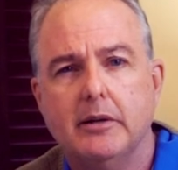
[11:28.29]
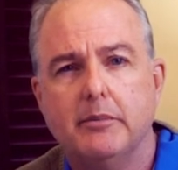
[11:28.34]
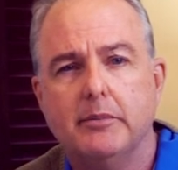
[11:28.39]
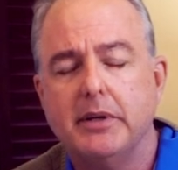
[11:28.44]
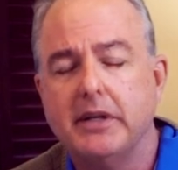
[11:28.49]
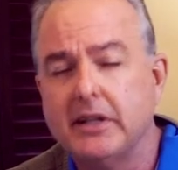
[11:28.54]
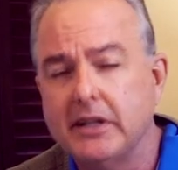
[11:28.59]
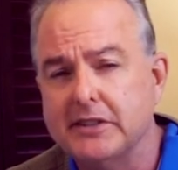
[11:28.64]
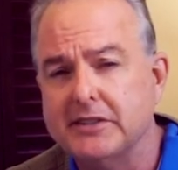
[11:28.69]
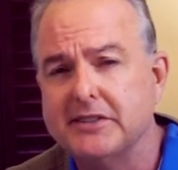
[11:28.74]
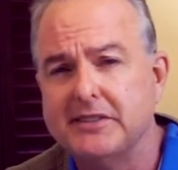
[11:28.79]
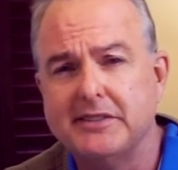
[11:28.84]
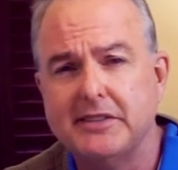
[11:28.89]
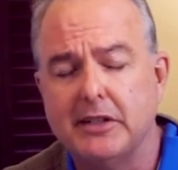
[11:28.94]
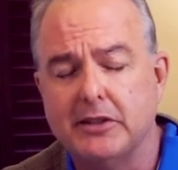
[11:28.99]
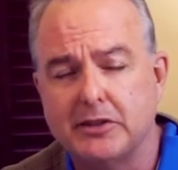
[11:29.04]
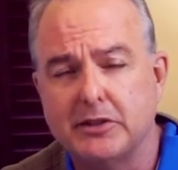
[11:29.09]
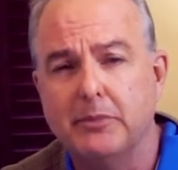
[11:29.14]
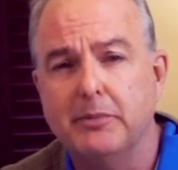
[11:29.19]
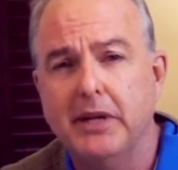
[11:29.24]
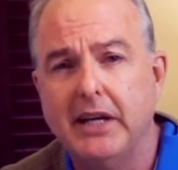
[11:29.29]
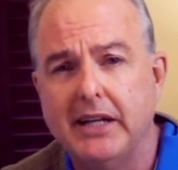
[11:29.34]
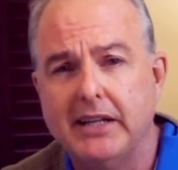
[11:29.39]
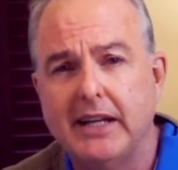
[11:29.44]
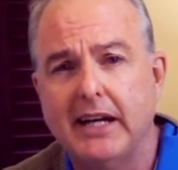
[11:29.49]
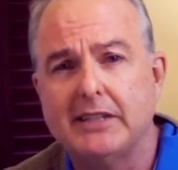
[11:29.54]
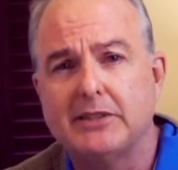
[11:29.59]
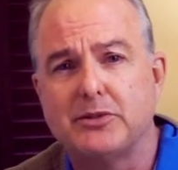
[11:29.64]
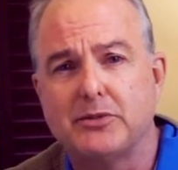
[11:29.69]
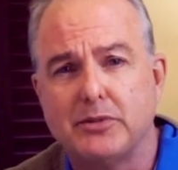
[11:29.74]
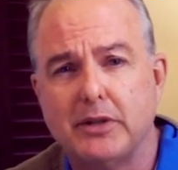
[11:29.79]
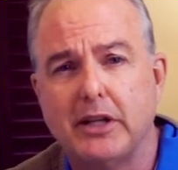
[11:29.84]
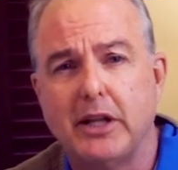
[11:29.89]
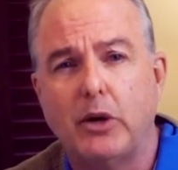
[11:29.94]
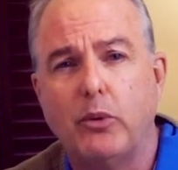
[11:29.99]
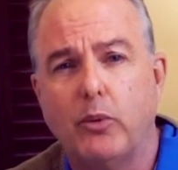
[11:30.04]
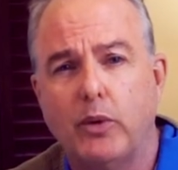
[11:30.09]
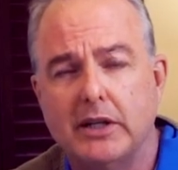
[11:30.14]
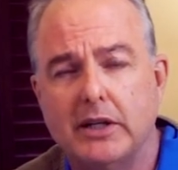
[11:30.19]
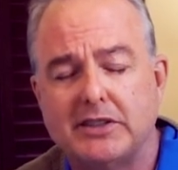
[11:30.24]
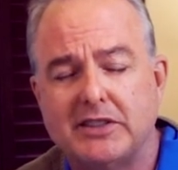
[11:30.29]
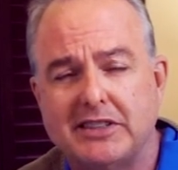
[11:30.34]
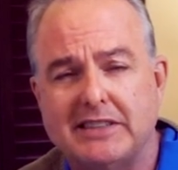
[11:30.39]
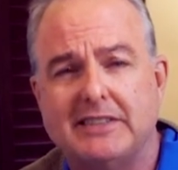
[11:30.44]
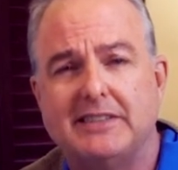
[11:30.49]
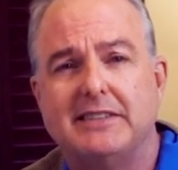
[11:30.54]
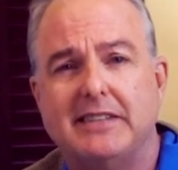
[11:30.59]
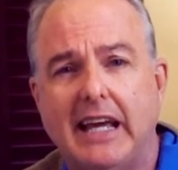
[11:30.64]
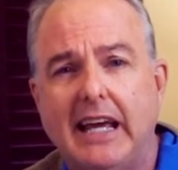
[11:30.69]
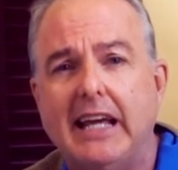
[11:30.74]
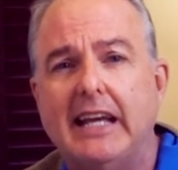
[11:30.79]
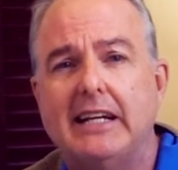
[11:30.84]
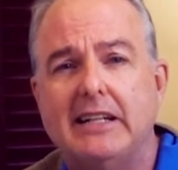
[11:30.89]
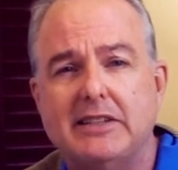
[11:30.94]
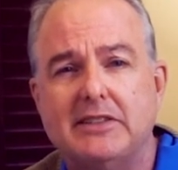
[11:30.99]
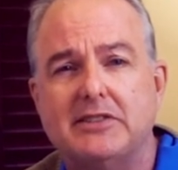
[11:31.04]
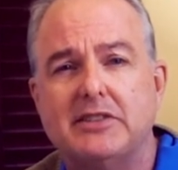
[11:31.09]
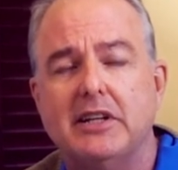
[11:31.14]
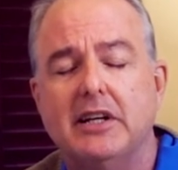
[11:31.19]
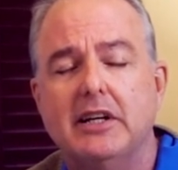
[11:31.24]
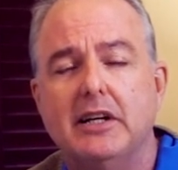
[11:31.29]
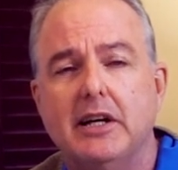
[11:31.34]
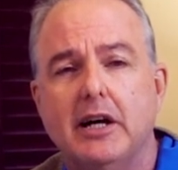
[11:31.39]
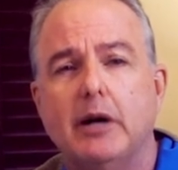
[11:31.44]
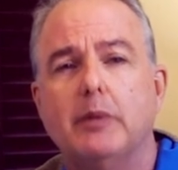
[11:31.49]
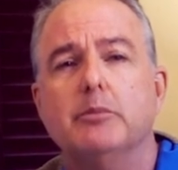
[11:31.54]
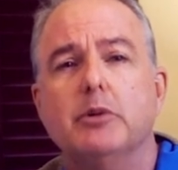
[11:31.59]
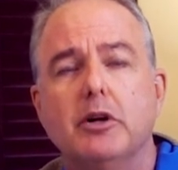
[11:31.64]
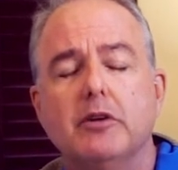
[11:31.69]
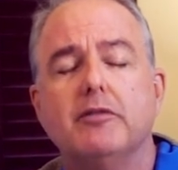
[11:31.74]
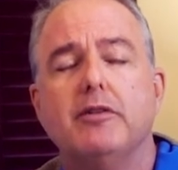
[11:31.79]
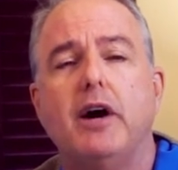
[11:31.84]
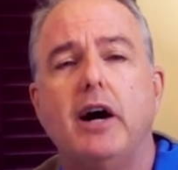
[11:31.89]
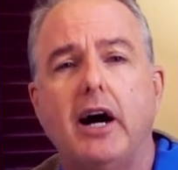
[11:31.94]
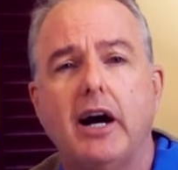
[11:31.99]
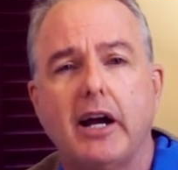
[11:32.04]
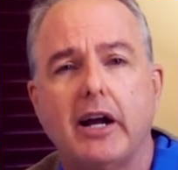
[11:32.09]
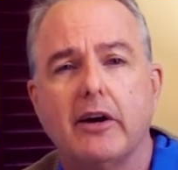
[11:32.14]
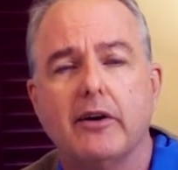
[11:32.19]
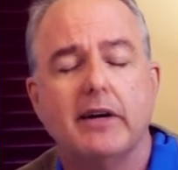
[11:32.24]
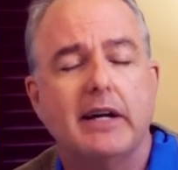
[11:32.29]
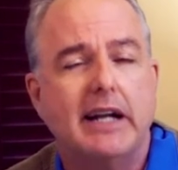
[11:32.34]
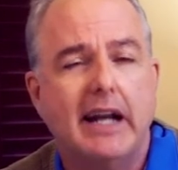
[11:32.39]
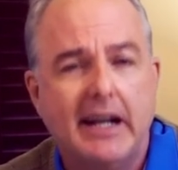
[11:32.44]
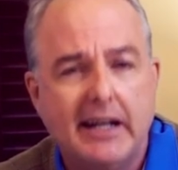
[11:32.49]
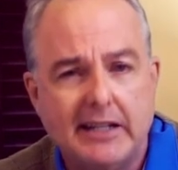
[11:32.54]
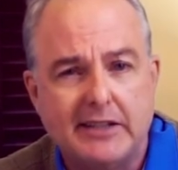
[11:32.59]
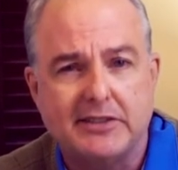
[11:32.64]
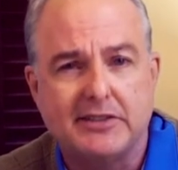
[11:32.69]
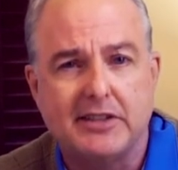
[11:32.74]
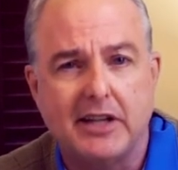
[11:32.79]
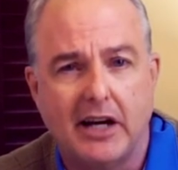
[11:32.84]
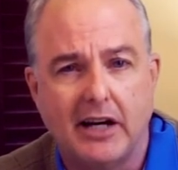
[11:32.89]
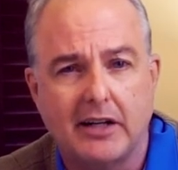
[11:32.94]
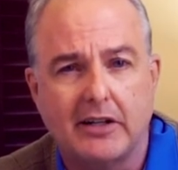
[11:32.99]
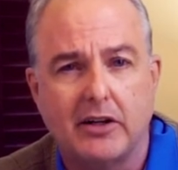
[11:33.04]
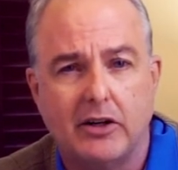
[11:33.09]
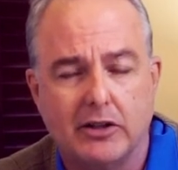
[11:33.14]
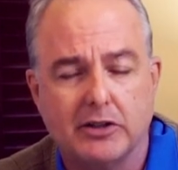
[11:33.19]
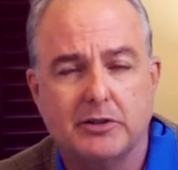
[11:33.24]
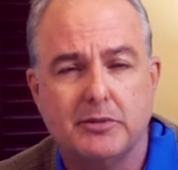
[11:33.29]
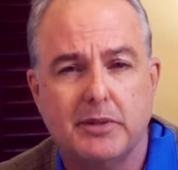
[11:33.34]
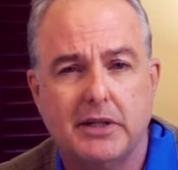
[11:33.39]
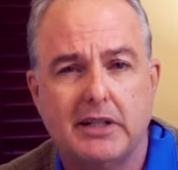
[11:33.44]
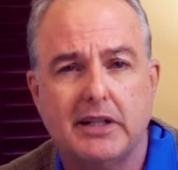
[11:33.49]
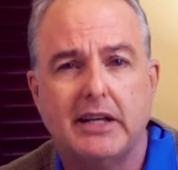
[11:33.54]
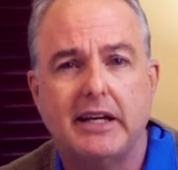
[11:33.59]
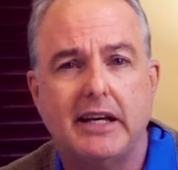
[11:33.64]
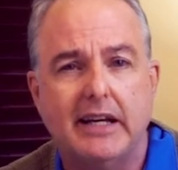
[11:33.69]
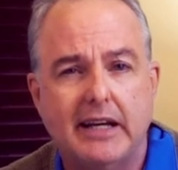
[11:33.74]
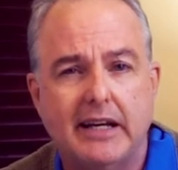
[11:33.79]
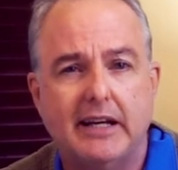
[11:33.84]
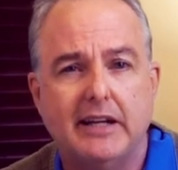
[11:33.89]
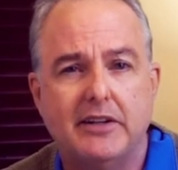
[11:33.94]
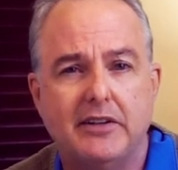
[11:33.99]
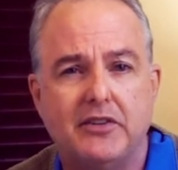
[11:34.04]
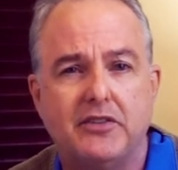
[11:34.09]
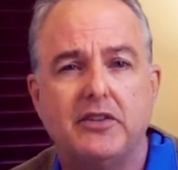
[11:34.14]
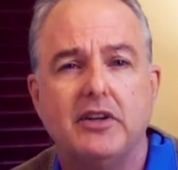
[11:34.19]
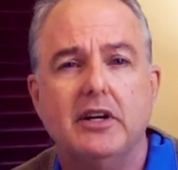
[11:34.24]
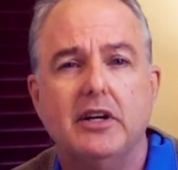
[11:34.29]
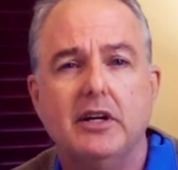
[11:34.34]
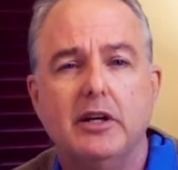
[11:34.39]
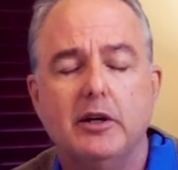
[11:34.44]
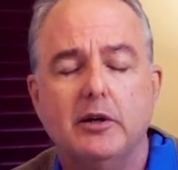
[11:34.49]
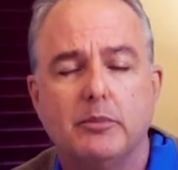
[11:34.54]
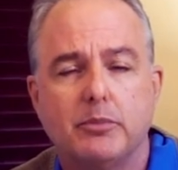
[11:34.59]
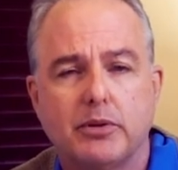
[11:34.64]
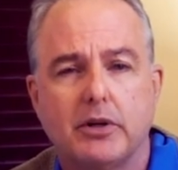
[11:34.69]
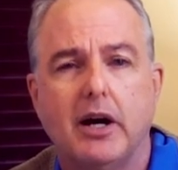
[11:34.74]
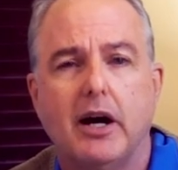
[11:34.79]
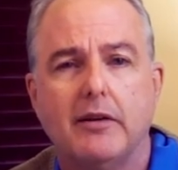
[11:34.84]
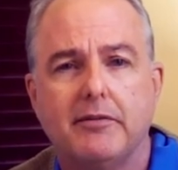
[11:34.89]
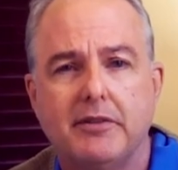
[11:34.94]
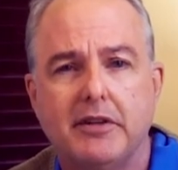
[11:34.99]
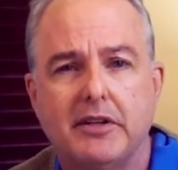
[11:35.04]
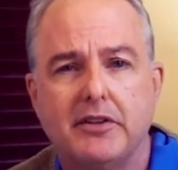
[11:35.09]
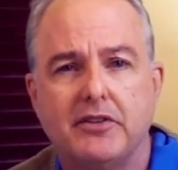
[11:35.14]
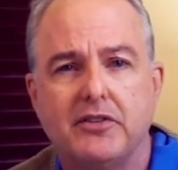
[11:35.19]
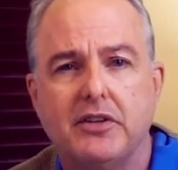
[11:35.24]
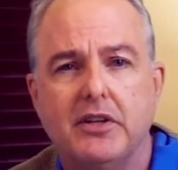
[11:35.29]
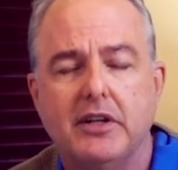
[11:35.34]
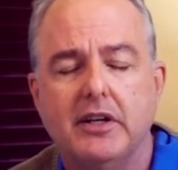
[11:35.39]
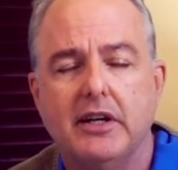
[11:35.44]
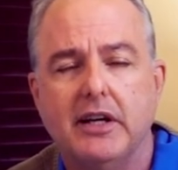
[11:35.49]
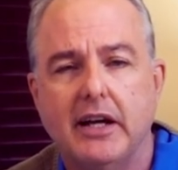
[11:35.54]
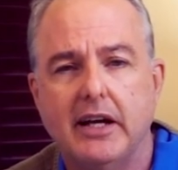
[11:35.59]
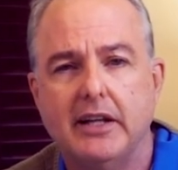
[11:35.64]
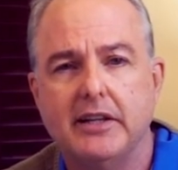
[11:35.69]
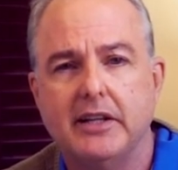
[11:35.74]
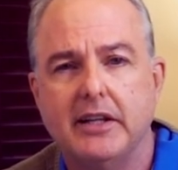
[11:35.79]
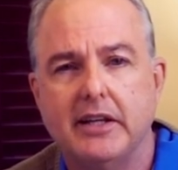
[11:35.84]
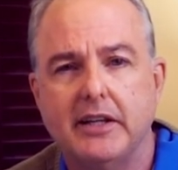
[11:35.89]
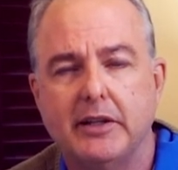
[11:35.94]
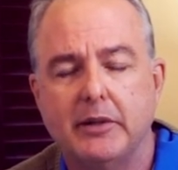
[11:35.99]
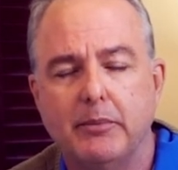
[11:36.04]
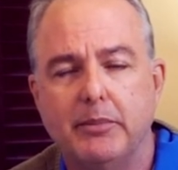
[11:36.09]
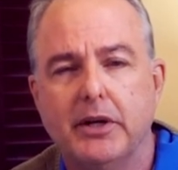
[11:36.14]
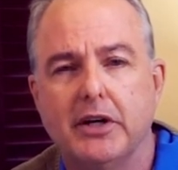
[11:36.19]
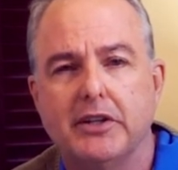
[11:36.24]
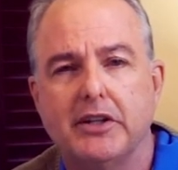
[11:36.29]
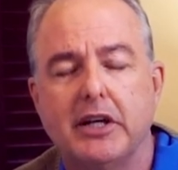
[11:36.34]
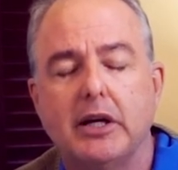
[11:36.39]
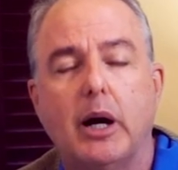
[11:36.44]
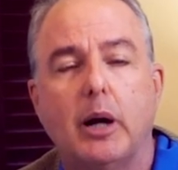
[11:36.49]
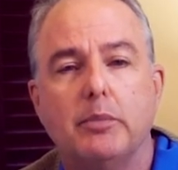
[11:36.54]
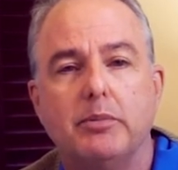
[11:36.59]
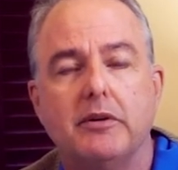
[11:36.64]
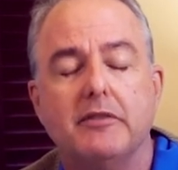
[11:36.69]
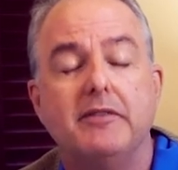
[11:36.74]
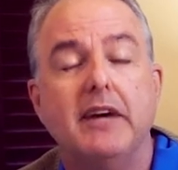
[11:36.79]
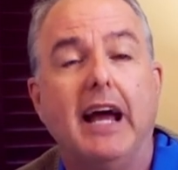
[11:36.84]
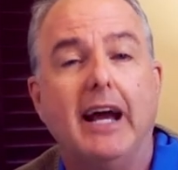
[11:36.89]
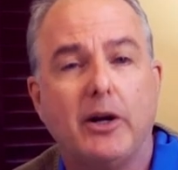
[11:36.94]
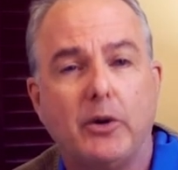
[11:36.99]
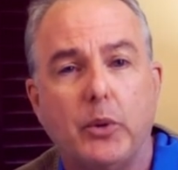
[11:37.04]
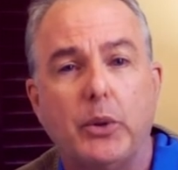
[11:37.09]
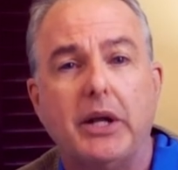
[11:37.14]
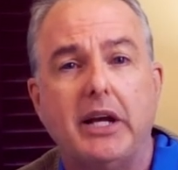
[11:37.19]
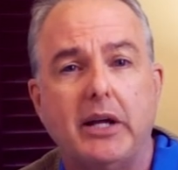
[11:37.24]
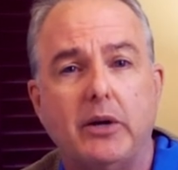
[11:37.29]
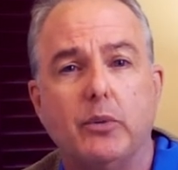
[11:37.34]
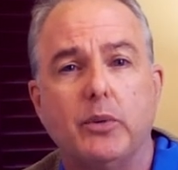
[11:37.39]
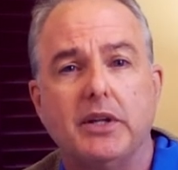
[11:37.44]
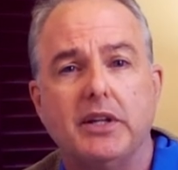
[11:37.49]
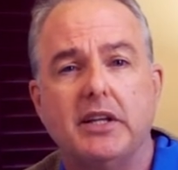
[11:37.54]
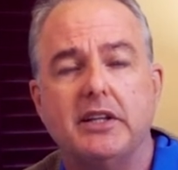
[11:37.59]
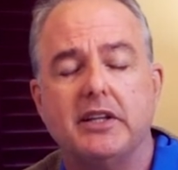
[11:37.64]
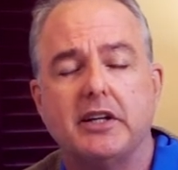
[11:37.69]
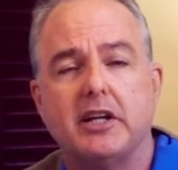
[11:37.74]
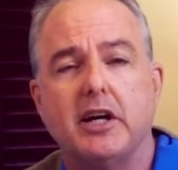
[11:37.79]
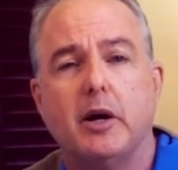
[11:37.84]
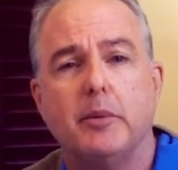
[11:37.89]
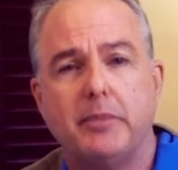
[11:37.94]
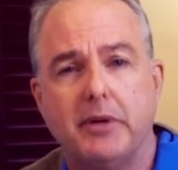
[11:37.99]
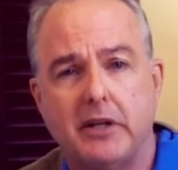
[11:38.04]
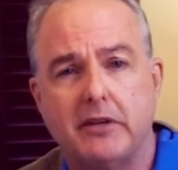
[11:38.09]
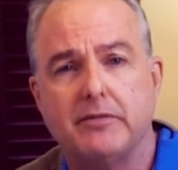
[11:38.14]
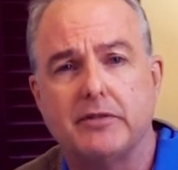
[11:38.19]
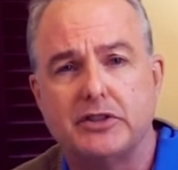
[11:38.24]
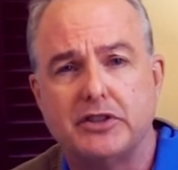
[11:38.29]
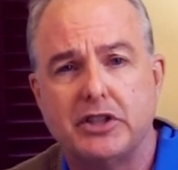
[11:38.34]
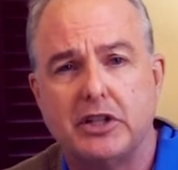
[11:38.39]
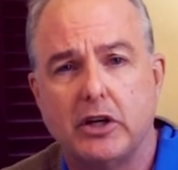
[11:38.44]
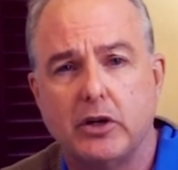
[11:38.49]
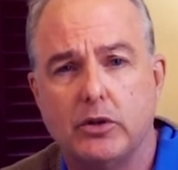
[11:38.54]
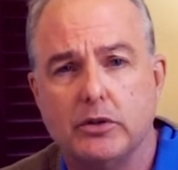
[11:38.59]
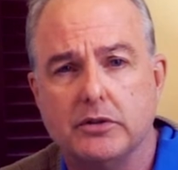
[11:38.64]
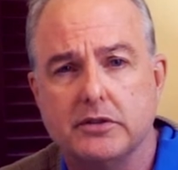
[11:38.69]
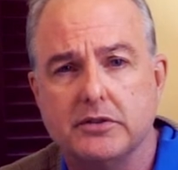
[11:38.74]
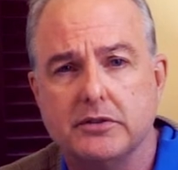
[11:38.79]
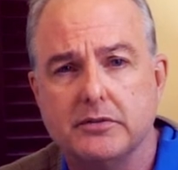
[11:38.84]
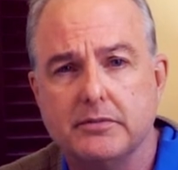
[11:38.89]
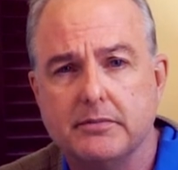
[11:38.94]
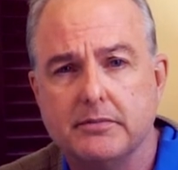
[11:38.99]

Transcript: Because, you know, to me, that's really what sustains a move higher in any stock ultimately, is profits and the building up of equity within the company for shareholders.